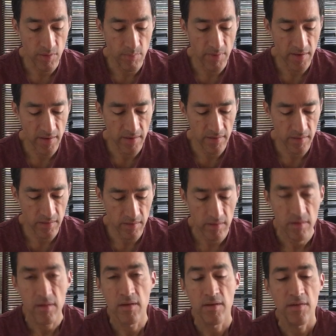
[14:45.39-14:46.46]
the band.
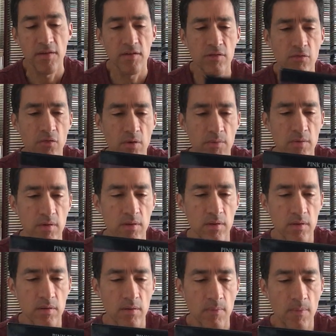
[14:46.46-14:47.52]
Is
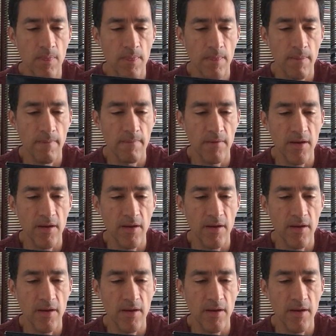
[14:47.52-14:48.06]
from